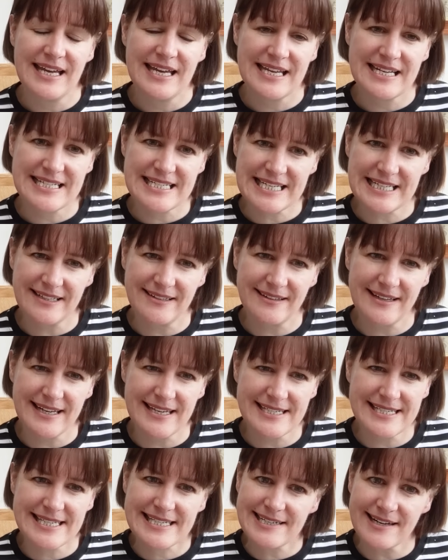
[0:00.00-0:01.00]
until
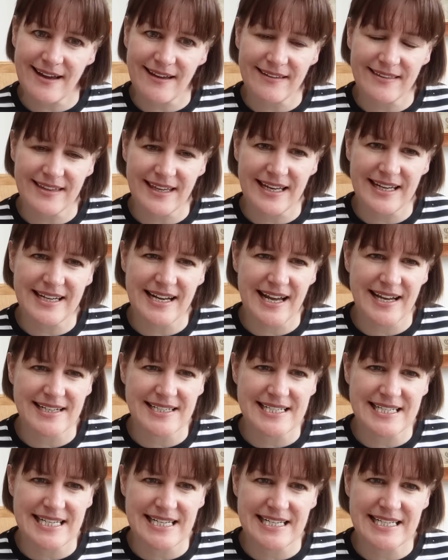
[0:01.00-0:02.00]
his death in
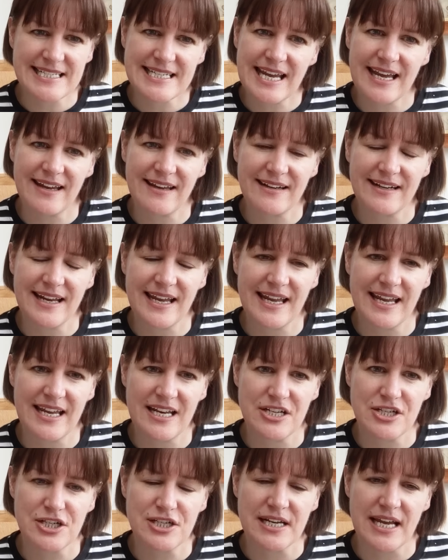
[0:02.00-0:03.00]
1910,
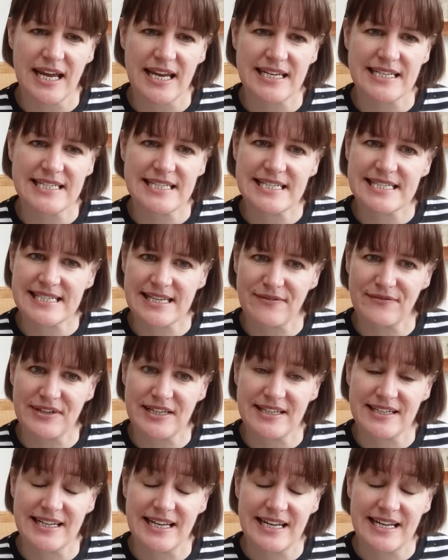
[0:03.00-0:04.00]
aged
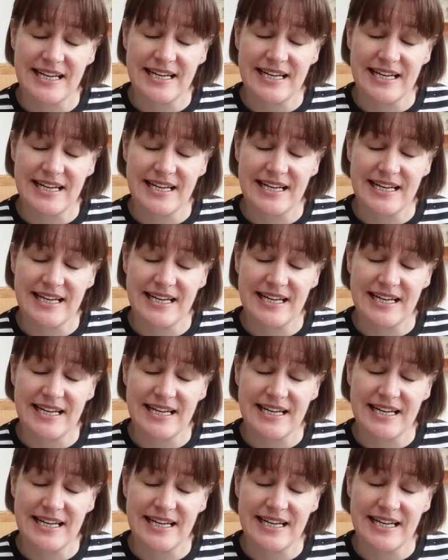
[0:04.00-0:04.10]
87.